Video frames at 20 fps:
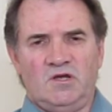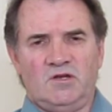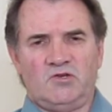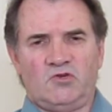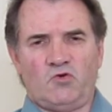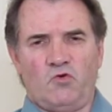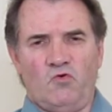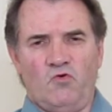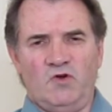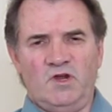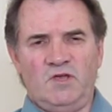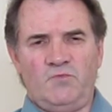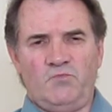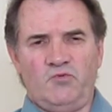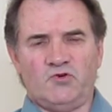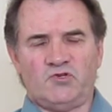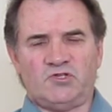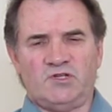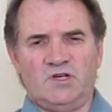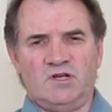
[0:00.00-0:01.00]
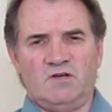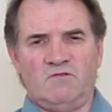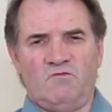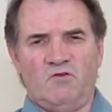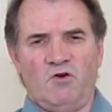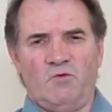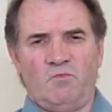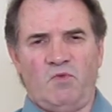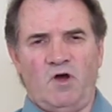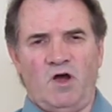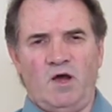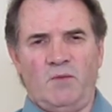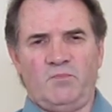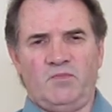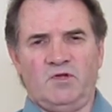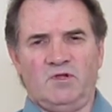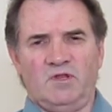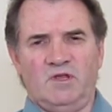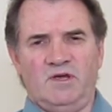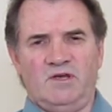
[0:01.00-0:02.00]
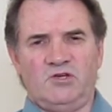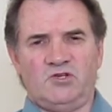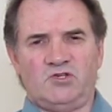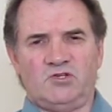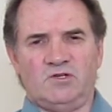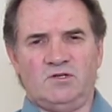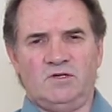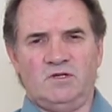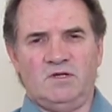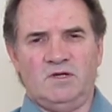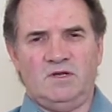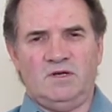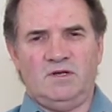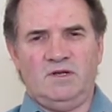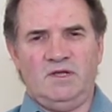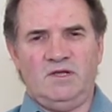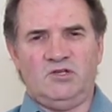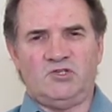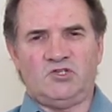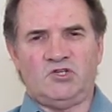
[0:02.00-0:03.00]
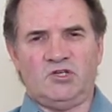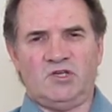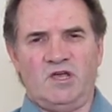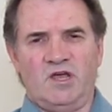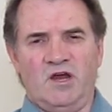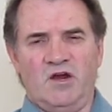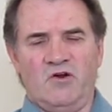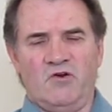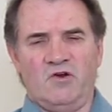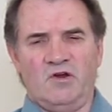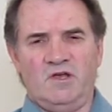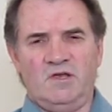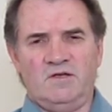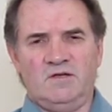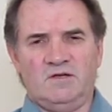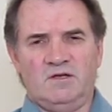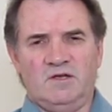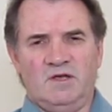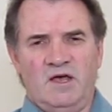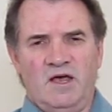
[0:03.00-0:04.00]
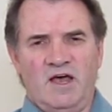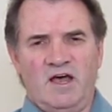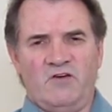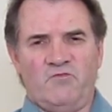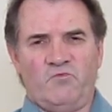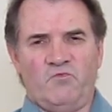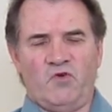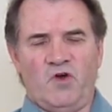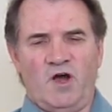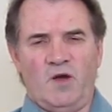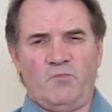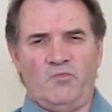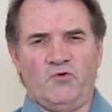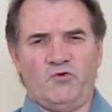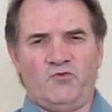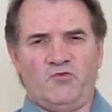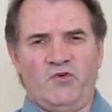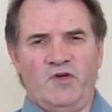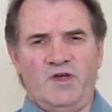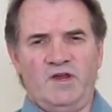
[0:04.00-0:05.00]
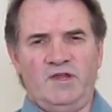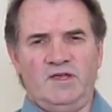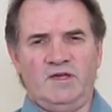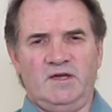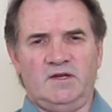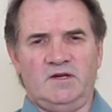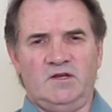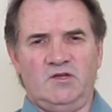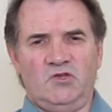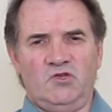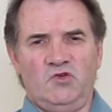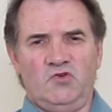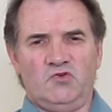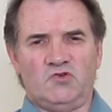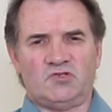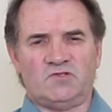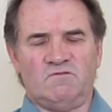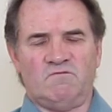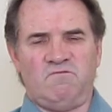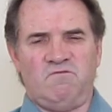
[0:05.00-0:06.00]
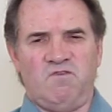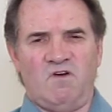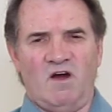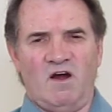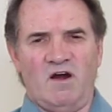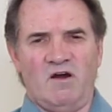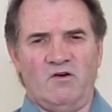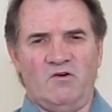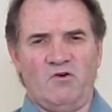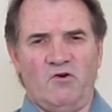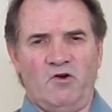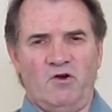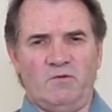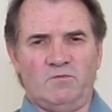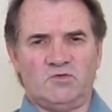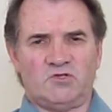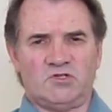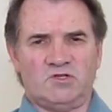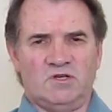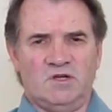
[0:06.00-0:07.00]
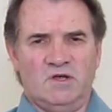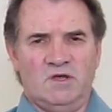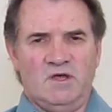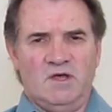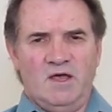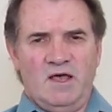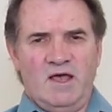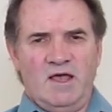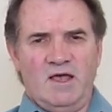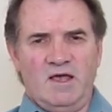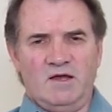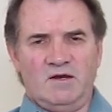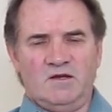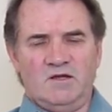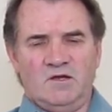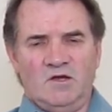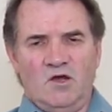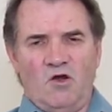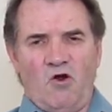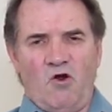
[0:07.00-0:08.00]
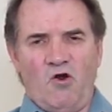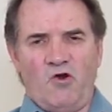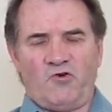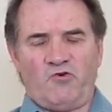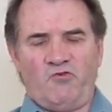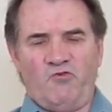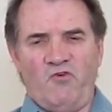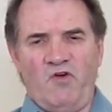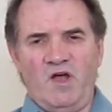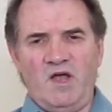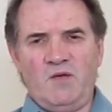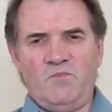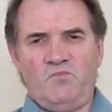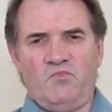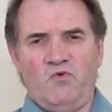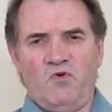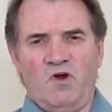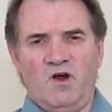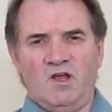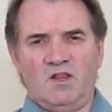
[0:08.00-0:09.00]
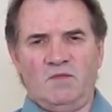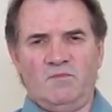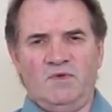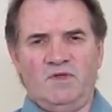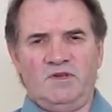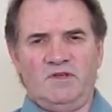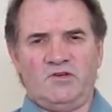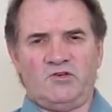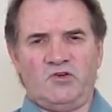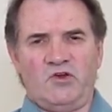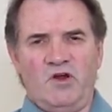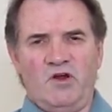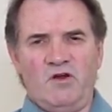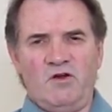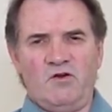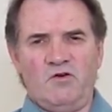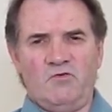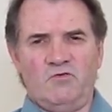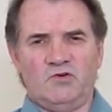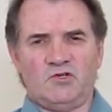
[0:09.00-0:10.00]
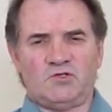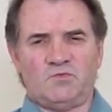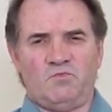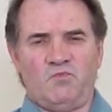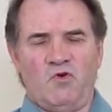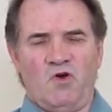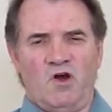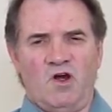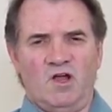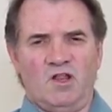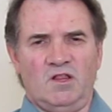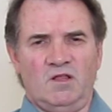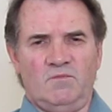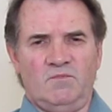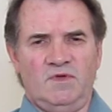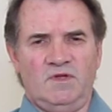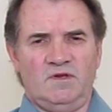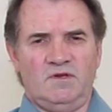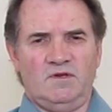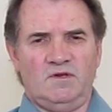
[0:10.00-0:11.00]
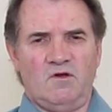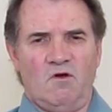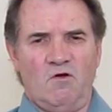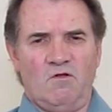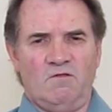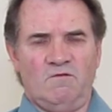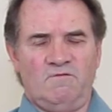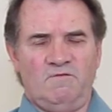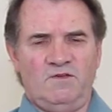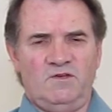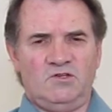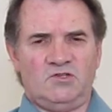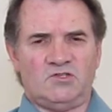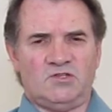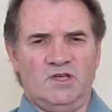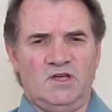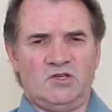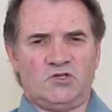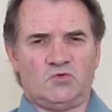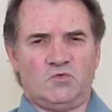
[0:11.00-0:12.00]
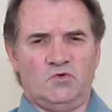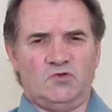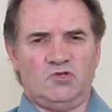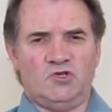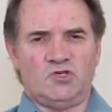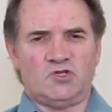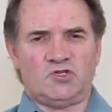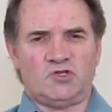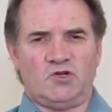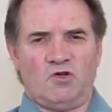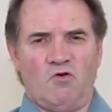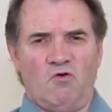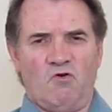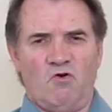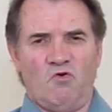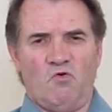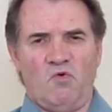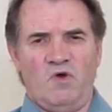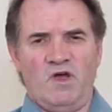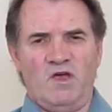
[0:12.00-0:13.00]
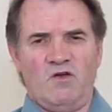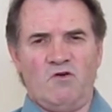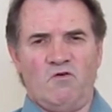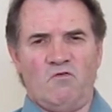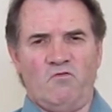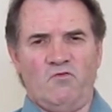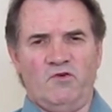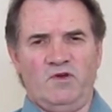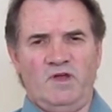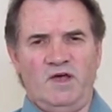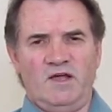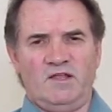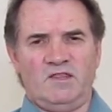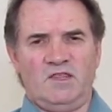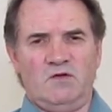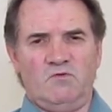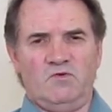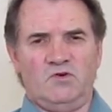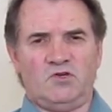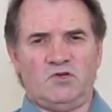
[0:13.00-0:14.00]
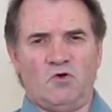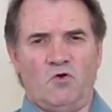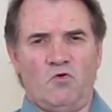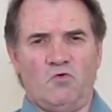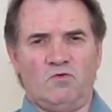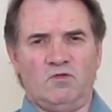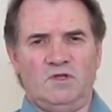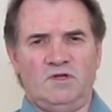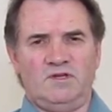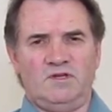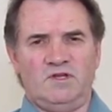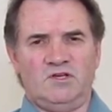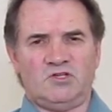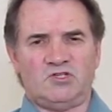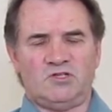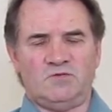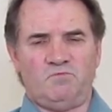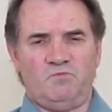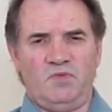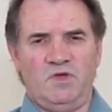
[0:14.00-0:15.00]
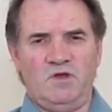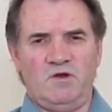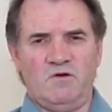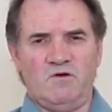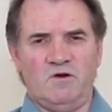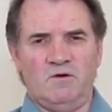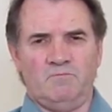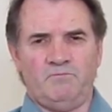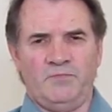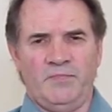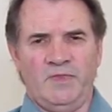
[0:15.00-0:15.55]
20% of our population needs to carry, have proper training in the use of firearms. And our crime problem and the terrorist problem and all of these things would just go away overnight. They would totally disappear.